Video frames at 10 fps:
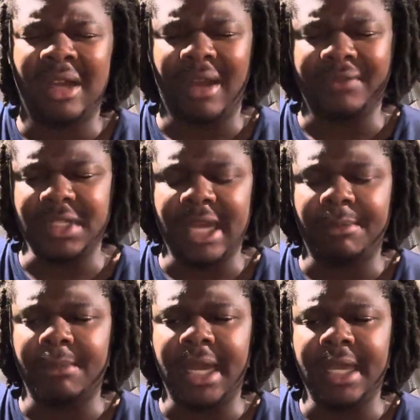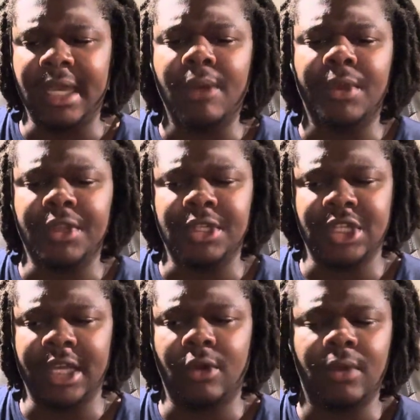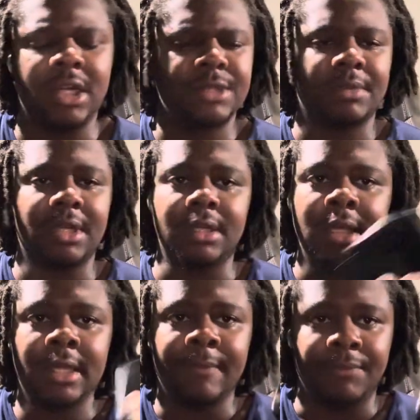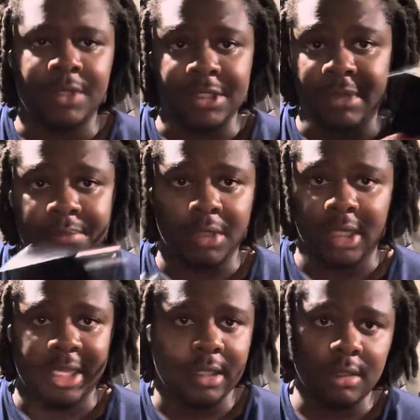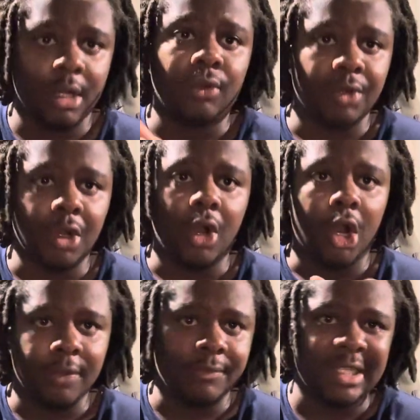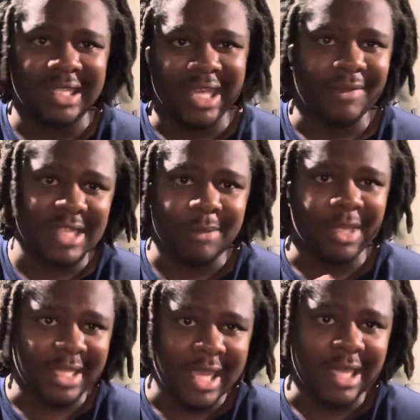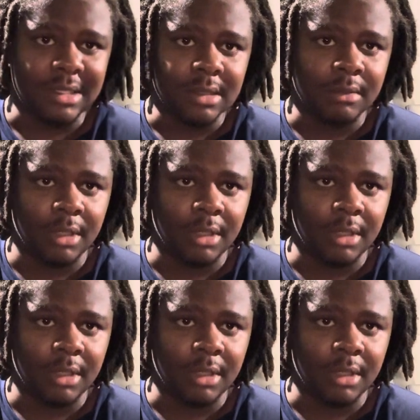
off the top of my head what their channel was, but these people are like, you know, real RV life type of cats.